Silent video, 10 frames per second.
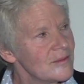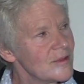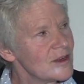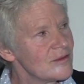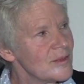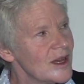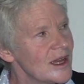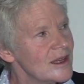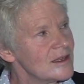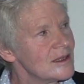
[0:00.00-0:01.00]
one of
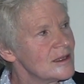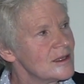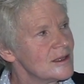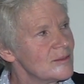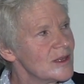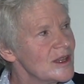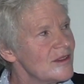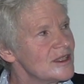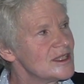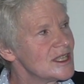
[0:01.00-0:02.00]
my
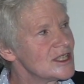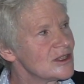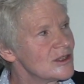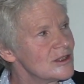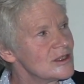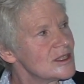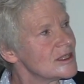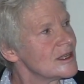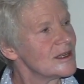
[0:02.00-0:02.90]
beloved sisters,